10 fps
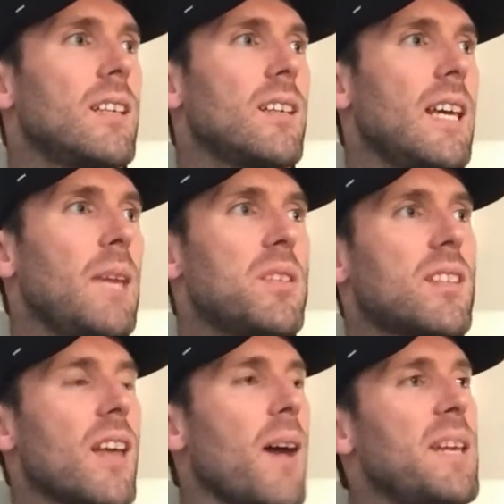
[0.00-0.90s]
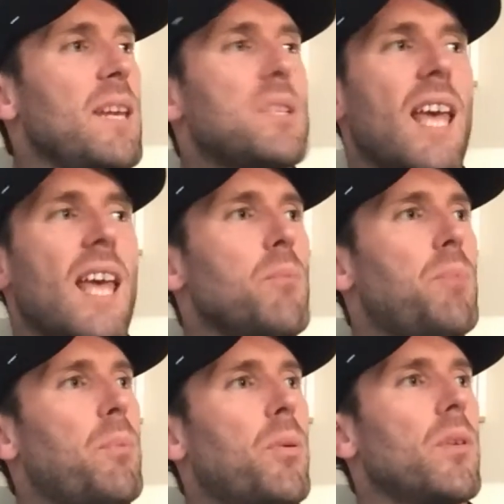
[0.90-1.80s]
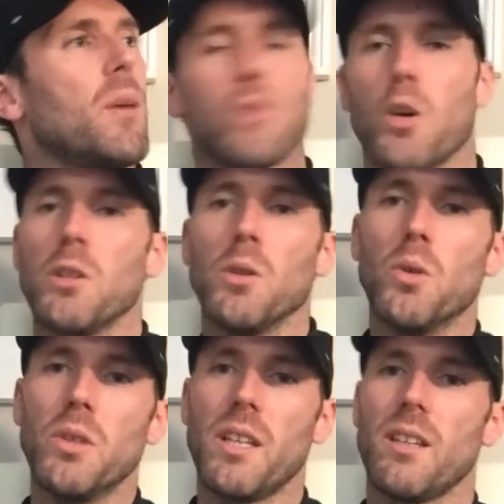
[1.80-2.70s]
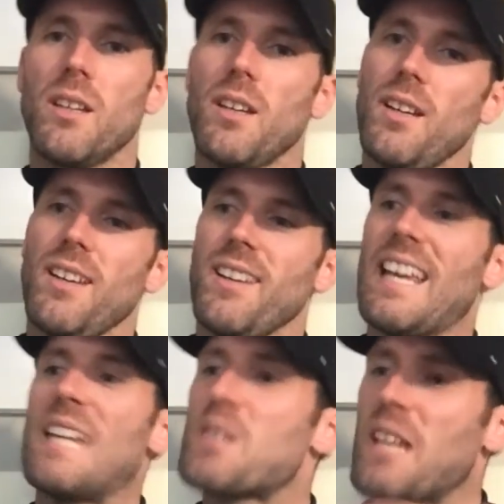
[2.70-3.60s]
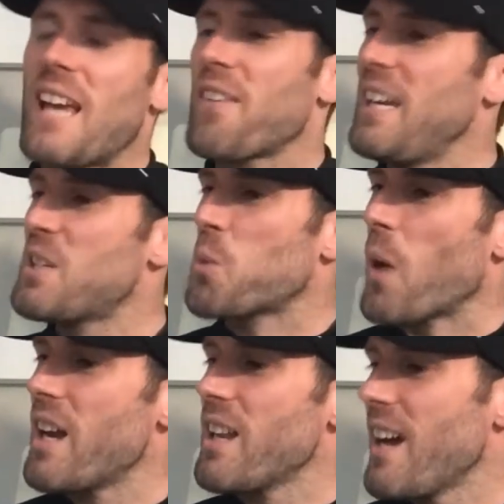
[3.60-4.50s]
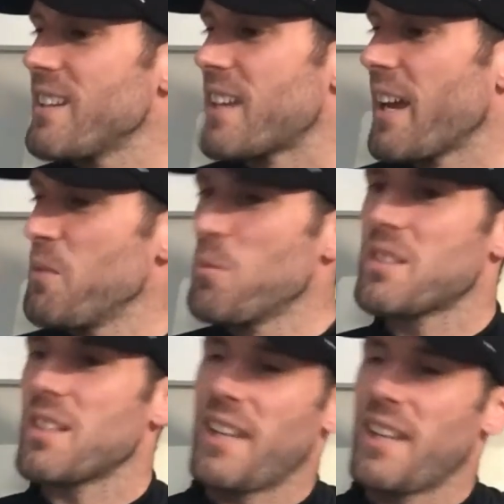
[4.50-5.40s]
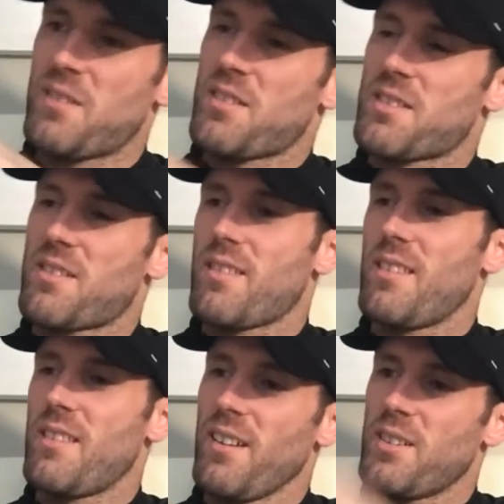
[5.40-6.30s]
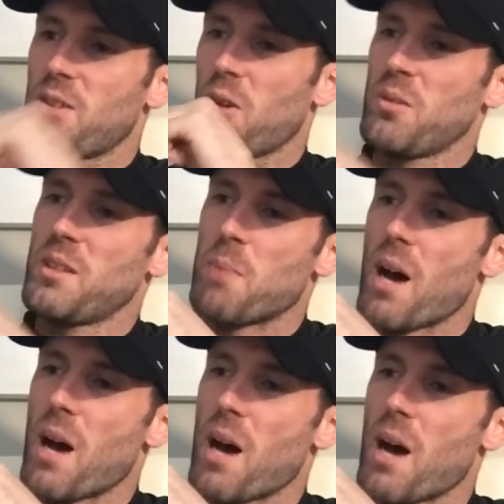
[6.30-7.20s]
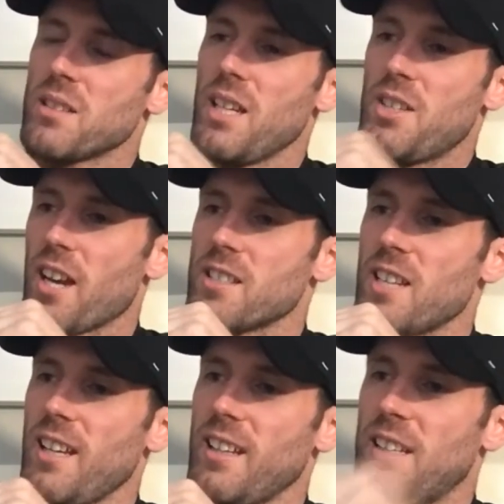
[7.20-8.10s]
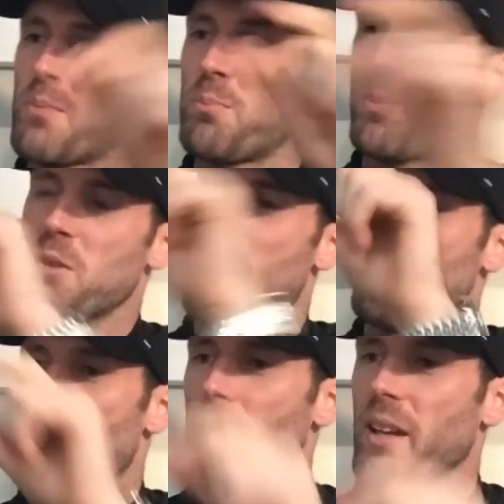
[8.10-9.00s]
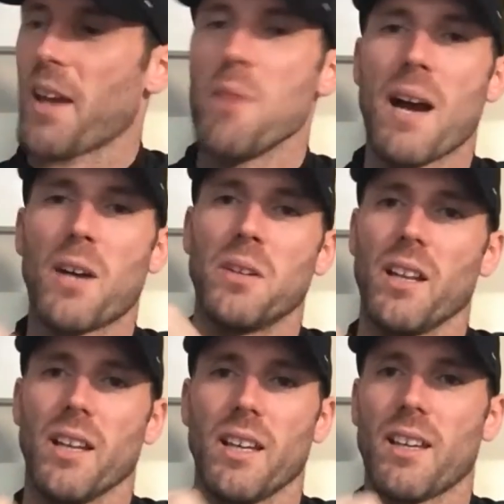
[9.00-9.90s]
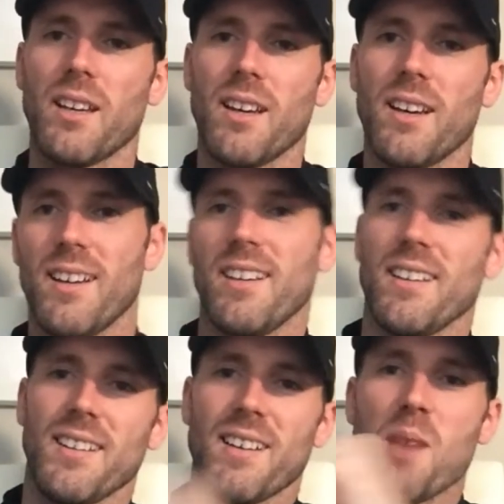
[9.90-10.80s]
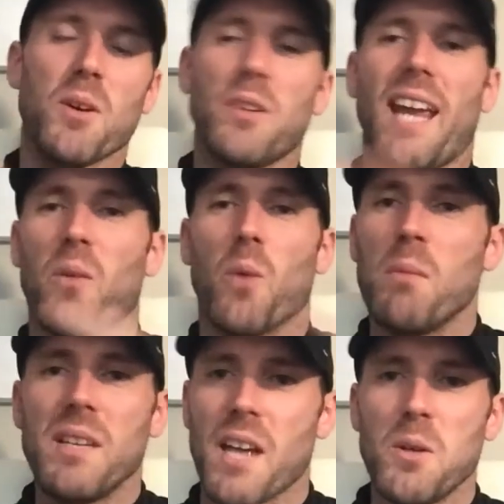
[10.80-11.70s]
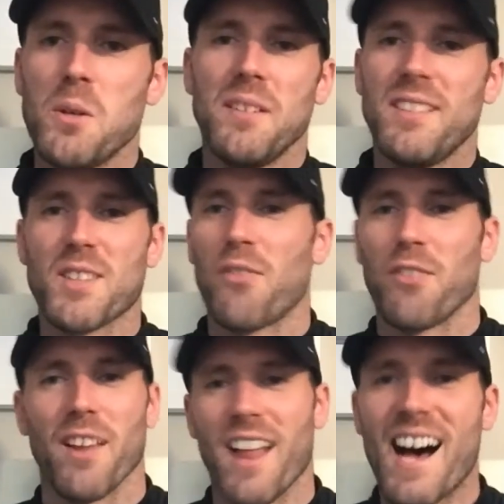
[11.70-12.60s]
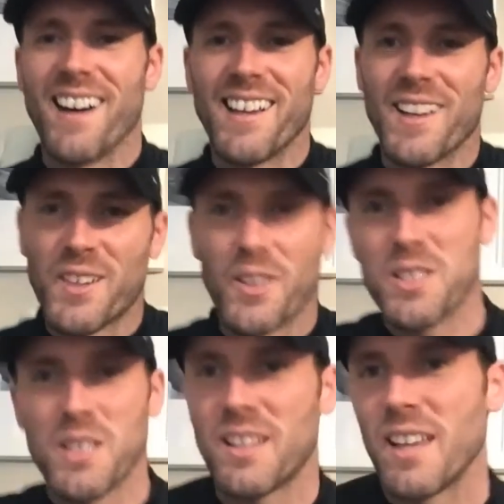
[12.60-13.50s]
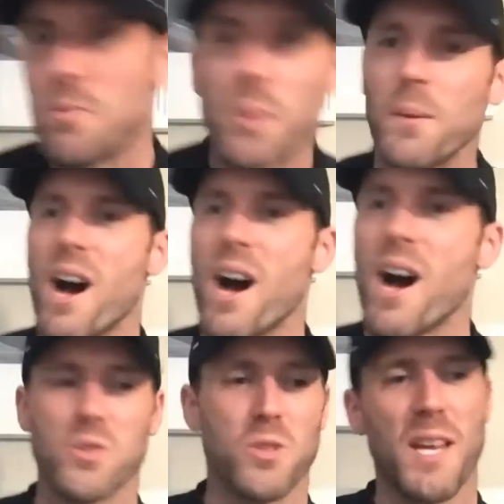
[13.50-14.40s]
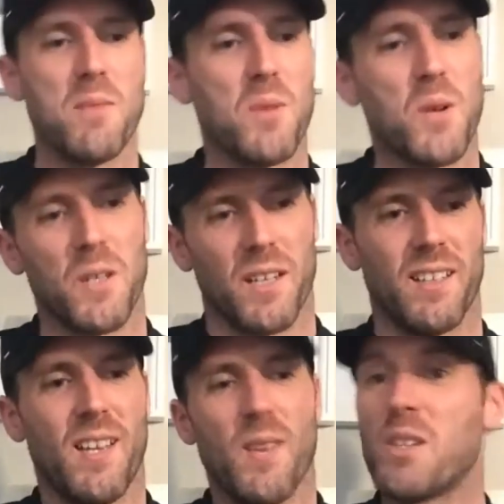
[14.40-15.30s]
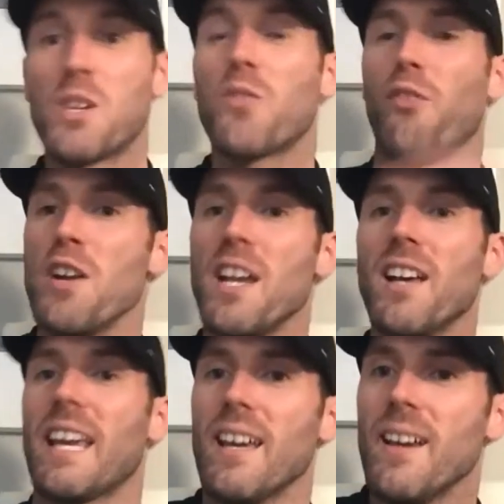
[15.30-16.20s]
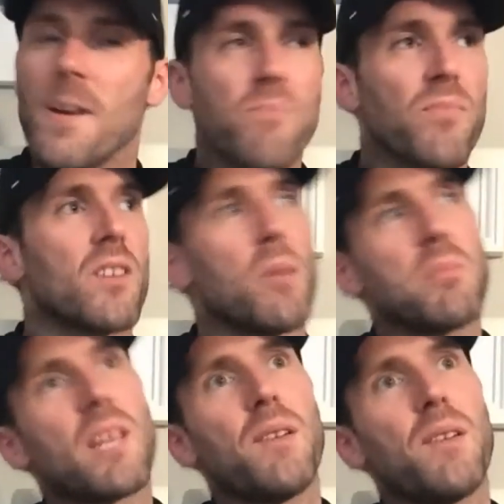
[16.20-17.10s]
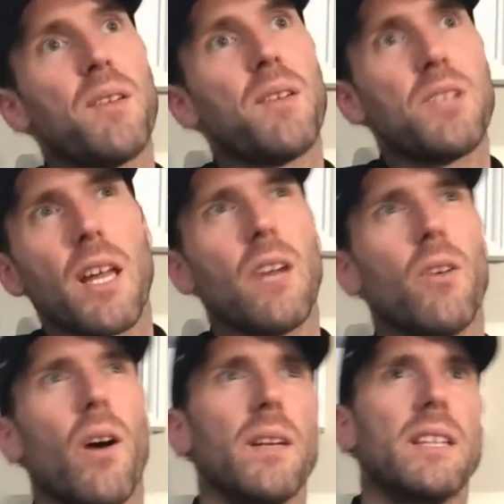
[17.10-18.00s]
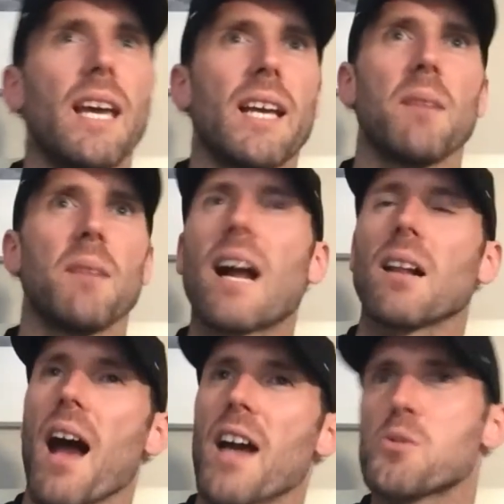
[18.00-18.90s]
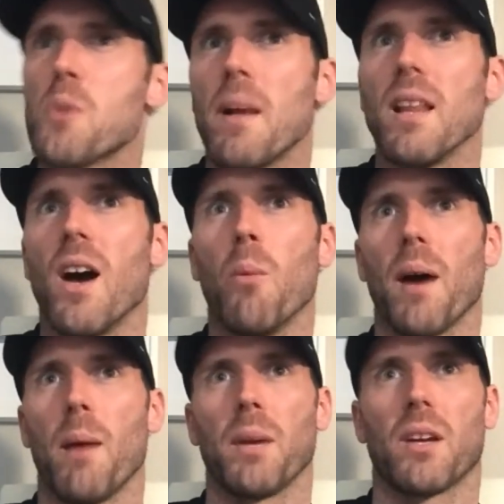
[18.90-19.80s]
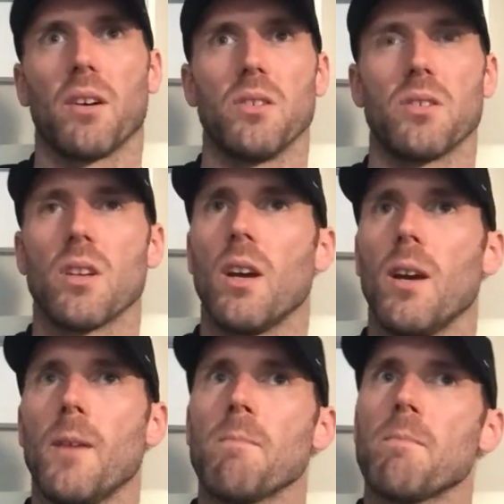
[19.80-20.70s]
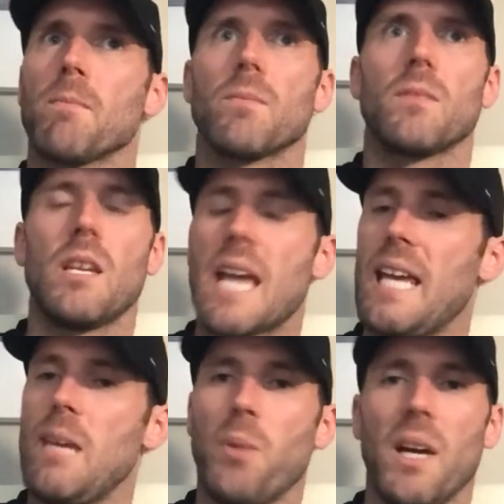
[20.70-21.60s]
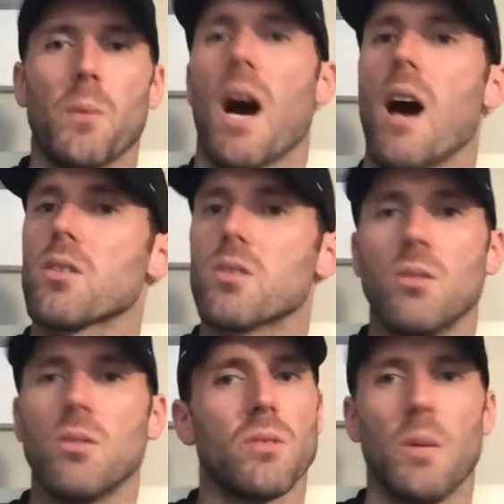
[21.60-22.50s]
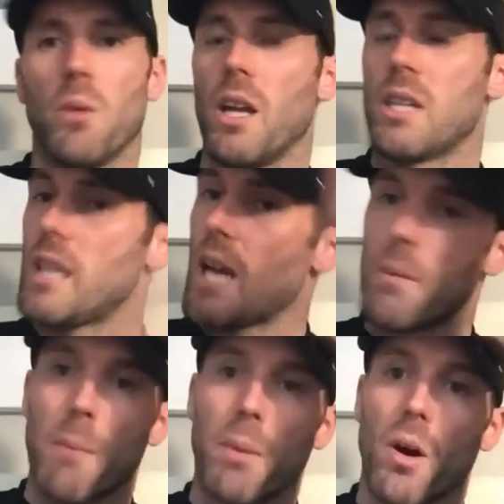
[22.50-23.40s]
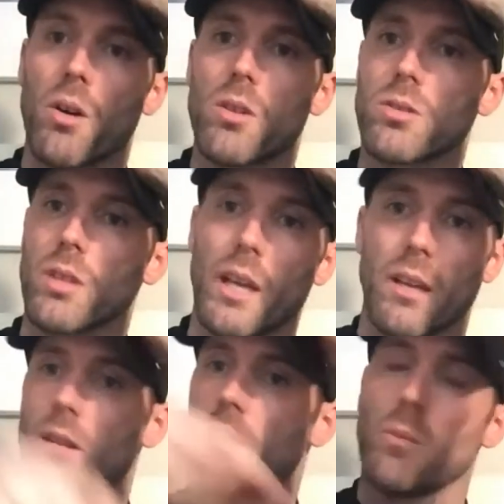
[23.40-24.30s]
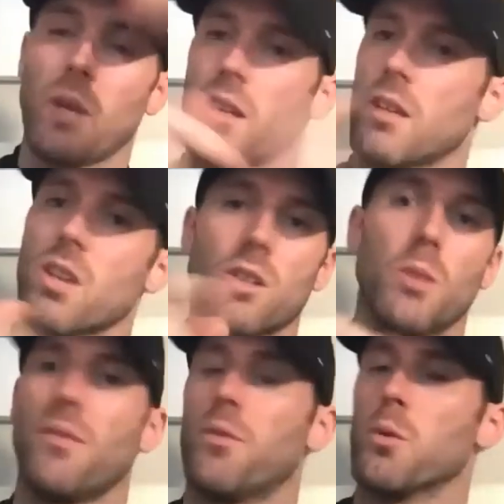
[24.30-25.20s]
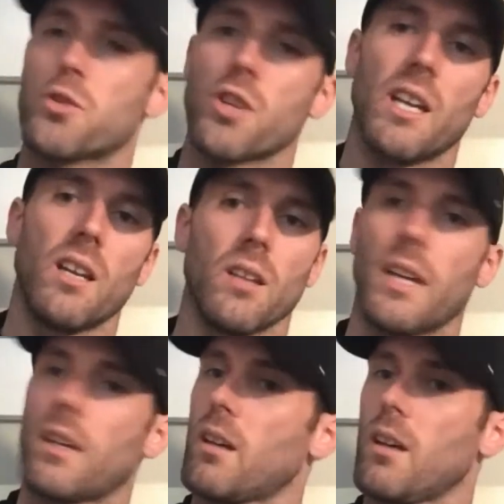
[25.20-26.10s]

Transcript: he was telling people that he was on loan, and I think his Twitter at that time was like, he's holding the Barnsley jersey and he's put something up like, how am I going to get woman now? Stuff like that, like, because he didn't play with Arsenal anymore, and which is funny. Like, sometimes you don't know how to take him. I clashed with him a little bit, because to say he played with Arsenal, you want to see him in a box. Like, we had a circle before training, like,